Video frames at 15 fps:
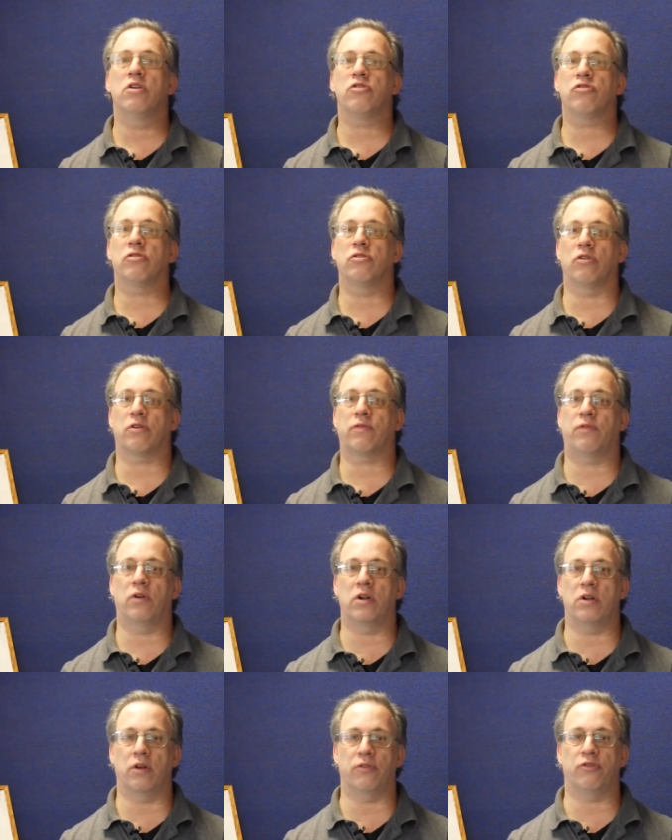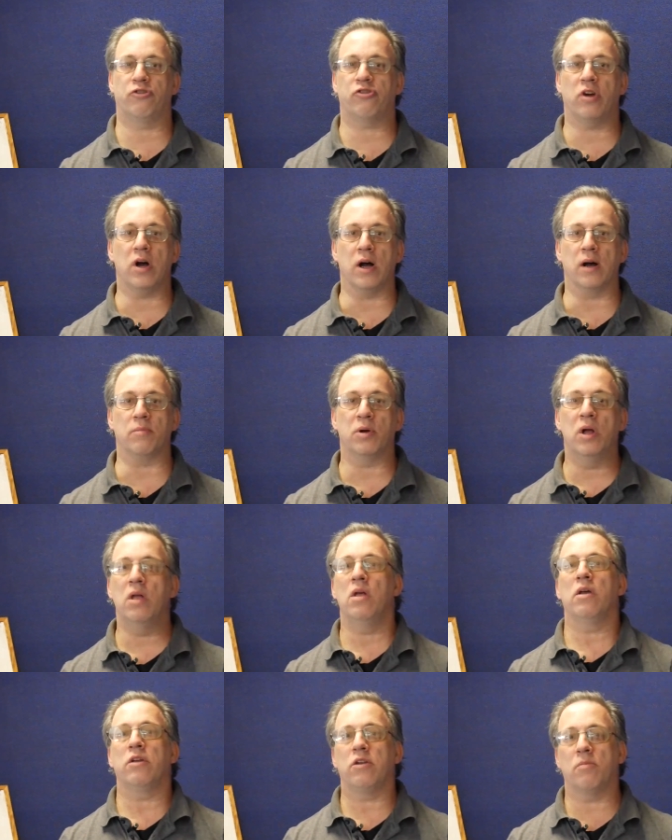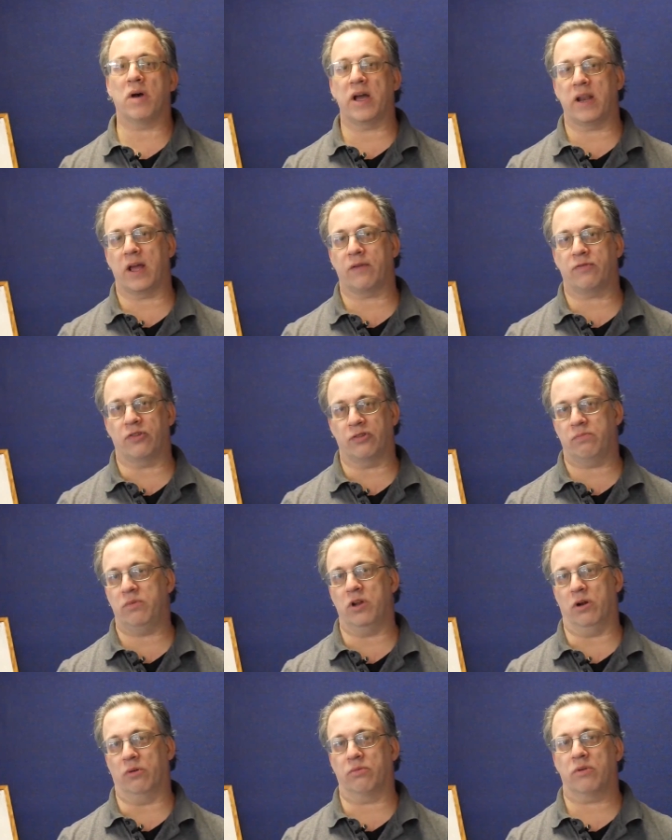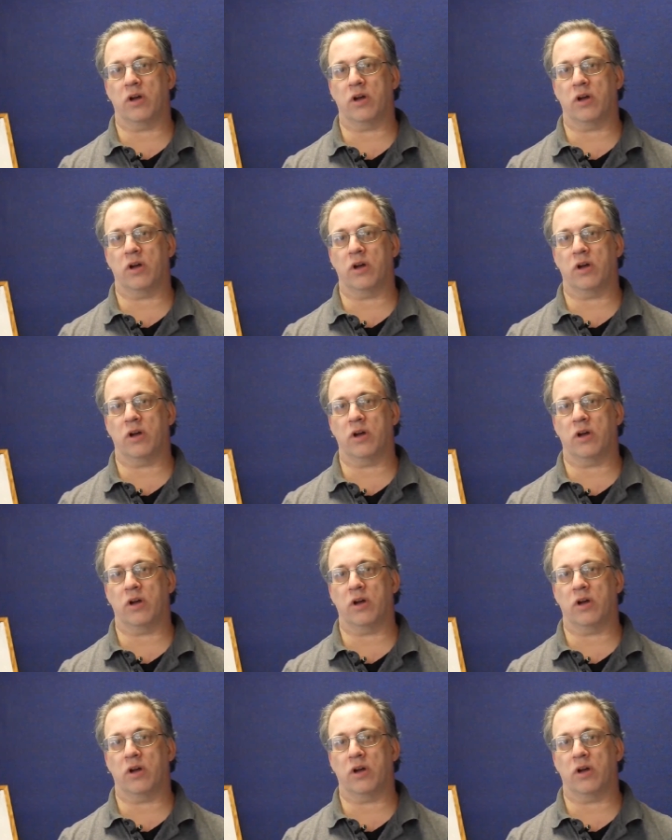to look for another job. You might have to,